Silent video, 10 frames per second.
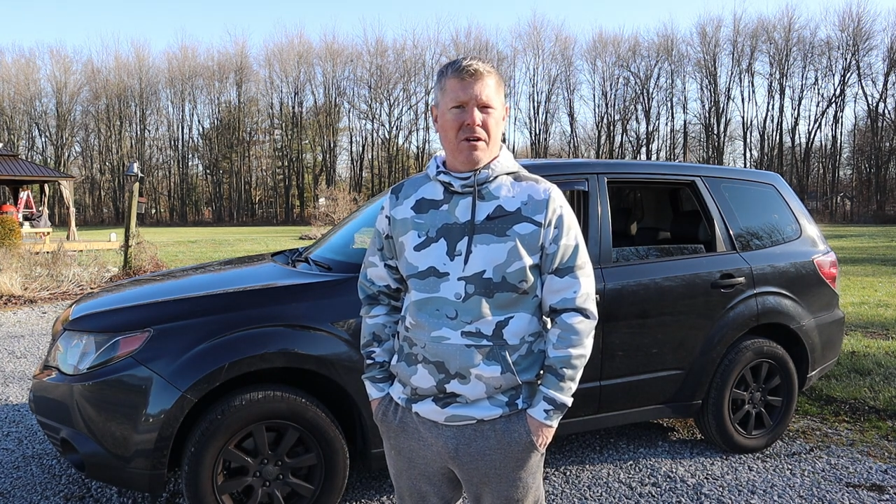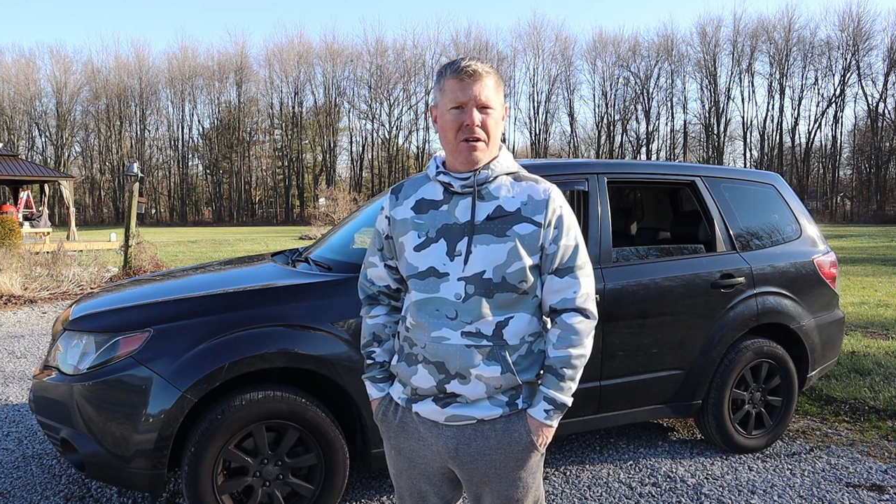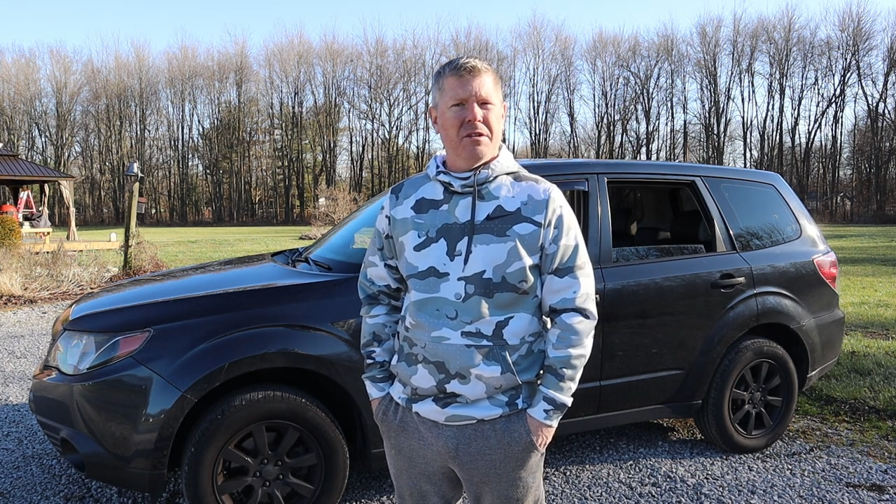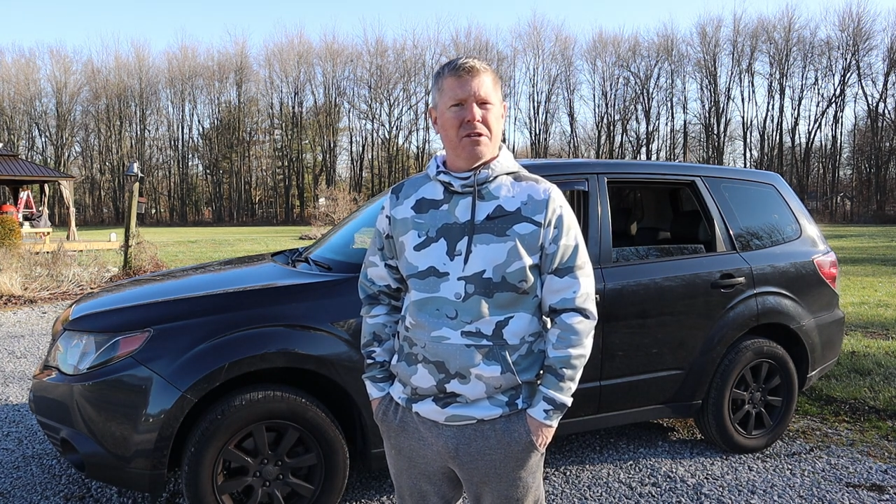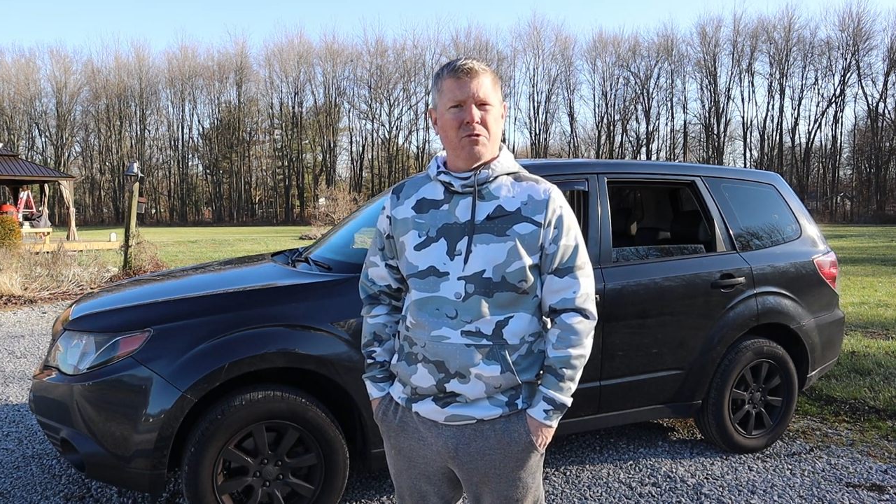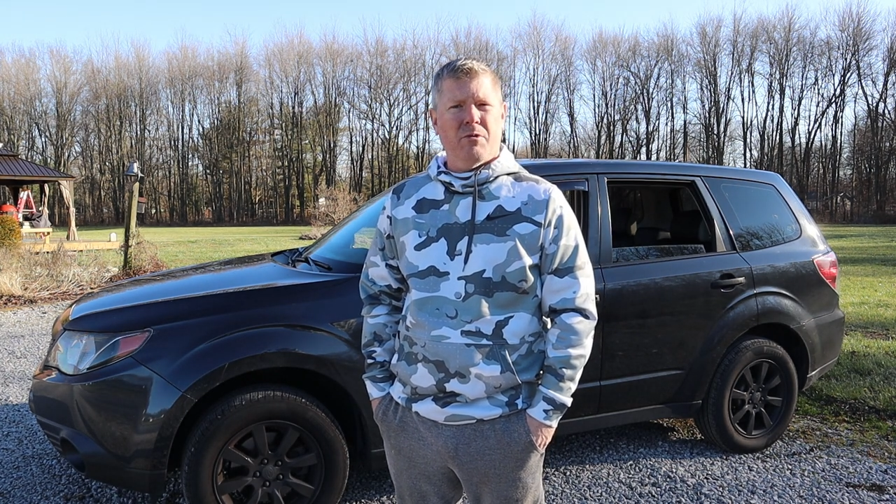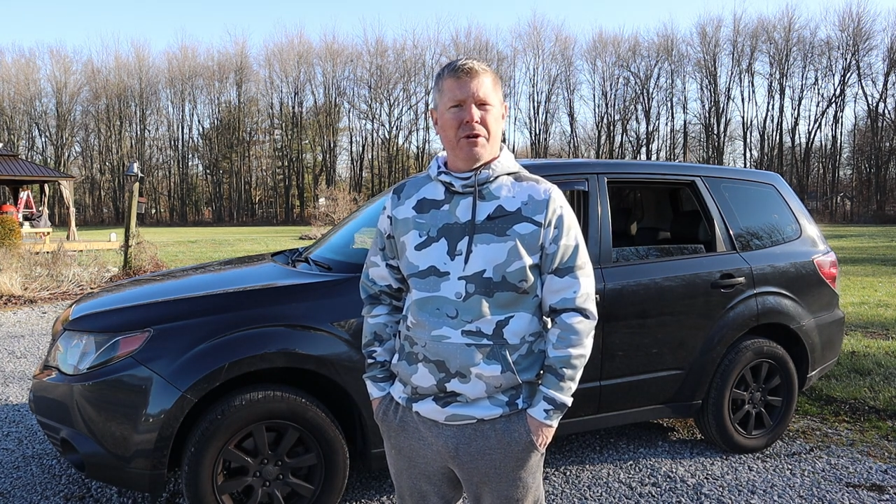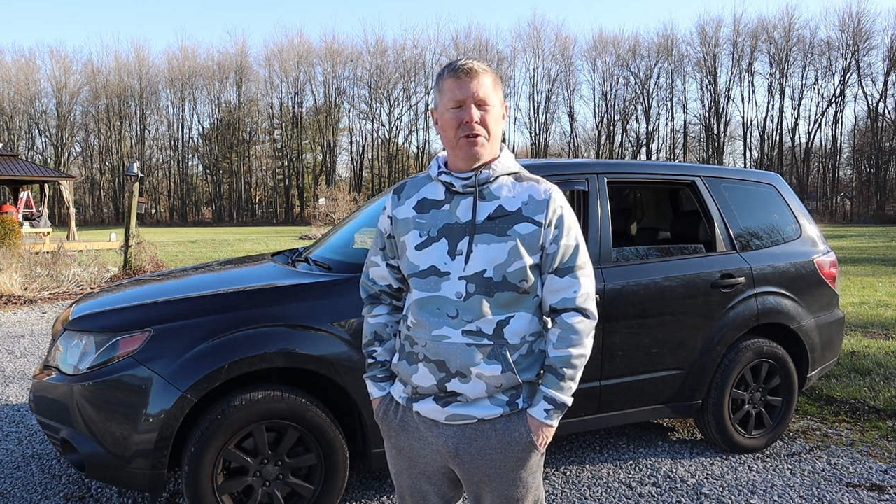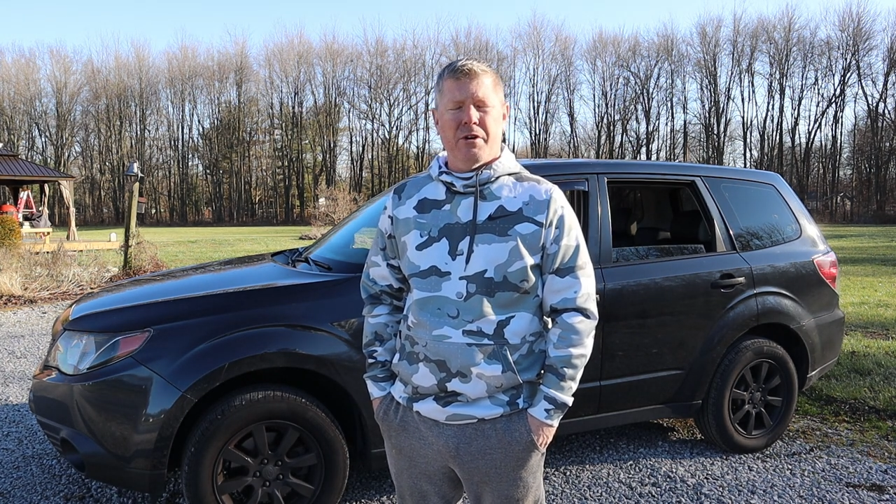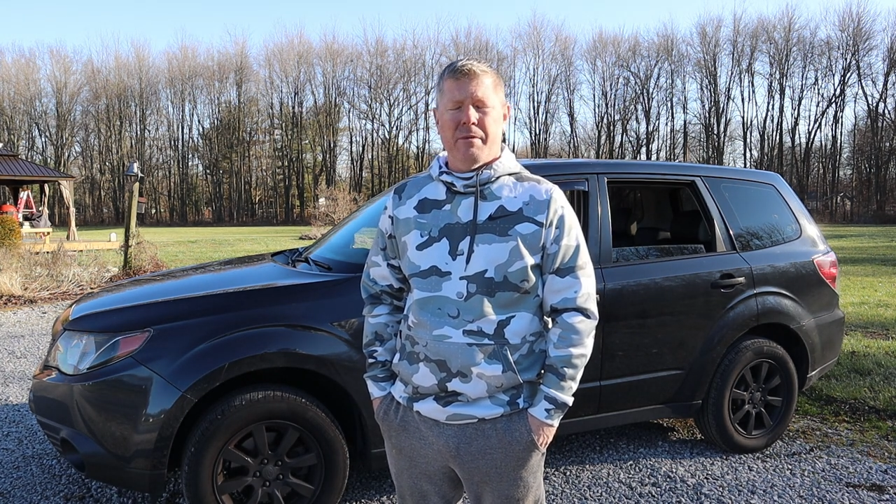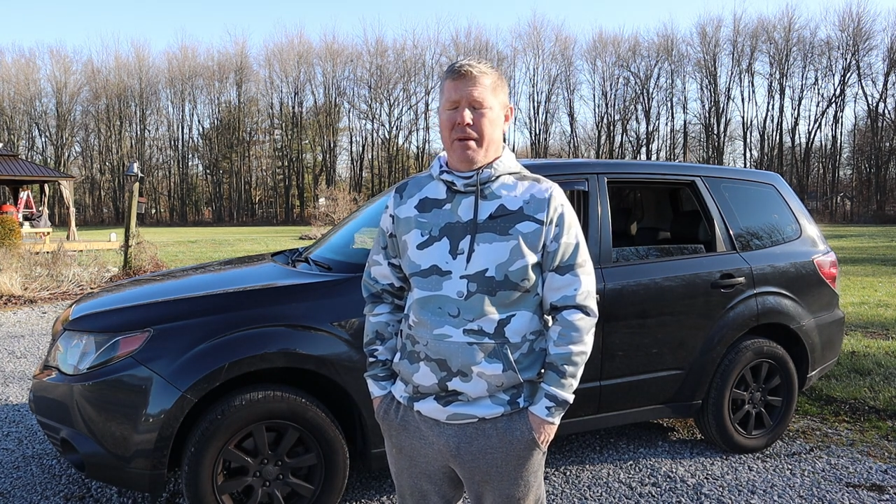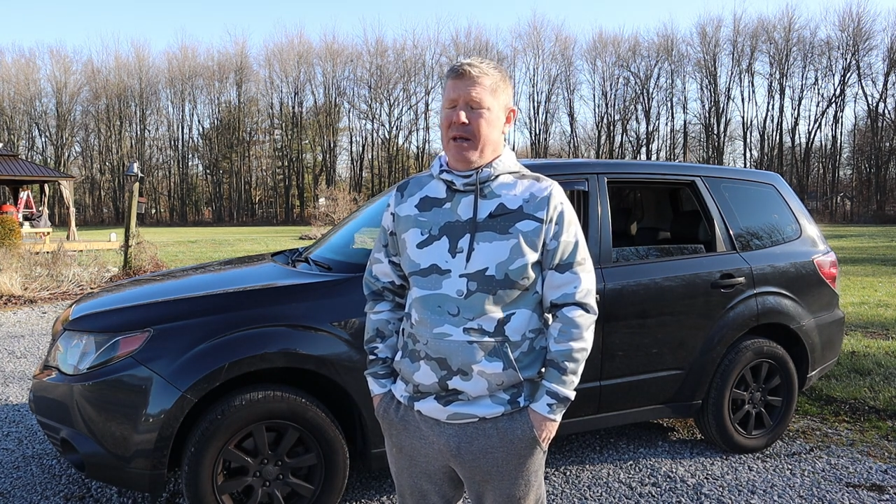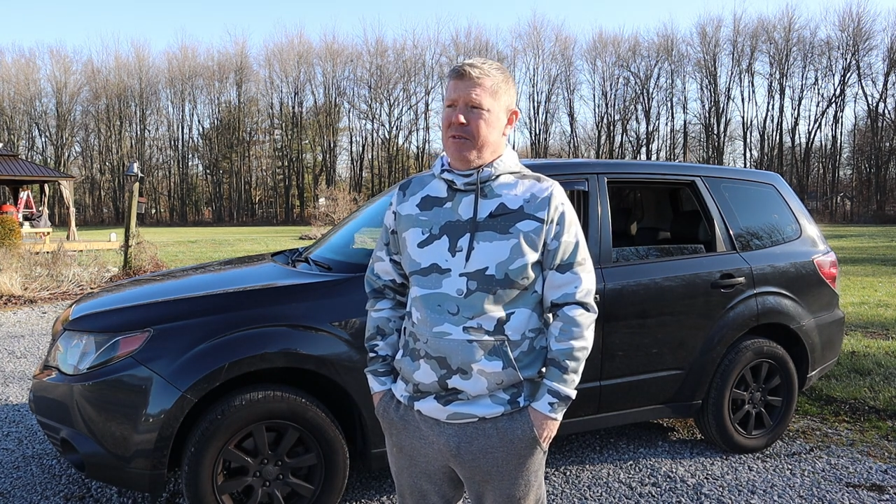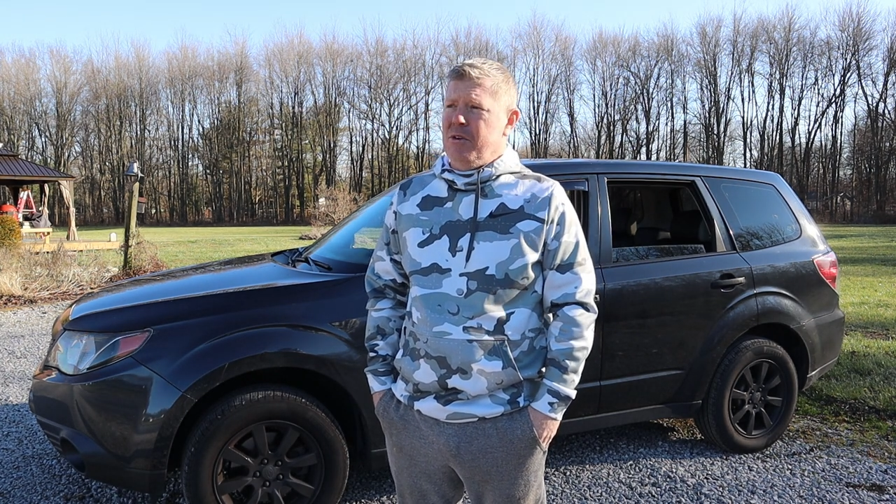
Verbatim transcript: on this road trip, and